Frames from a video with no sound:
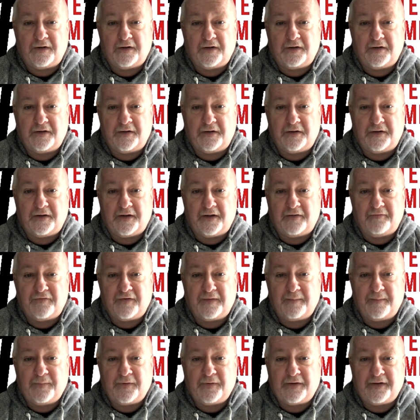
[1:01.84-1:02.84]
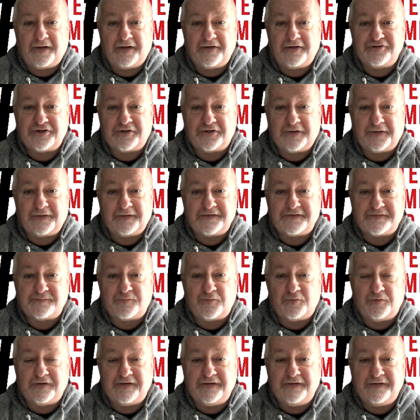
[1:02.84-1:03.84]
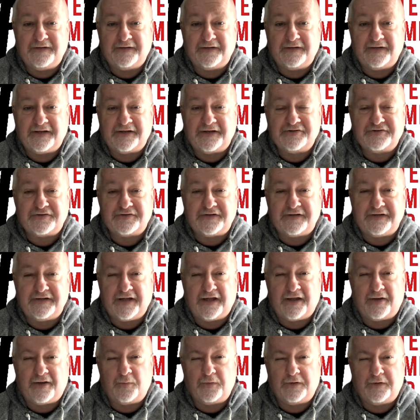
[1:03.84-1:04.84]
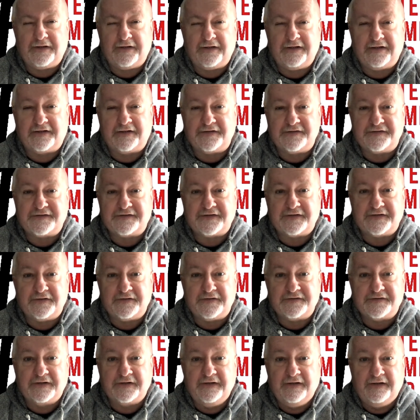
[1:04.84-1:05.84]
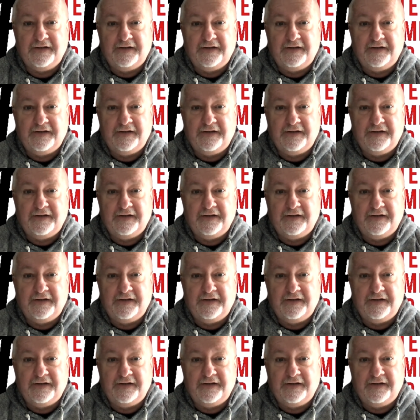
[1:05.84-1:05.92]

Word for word: a vampire child is bullied, and actually how he considers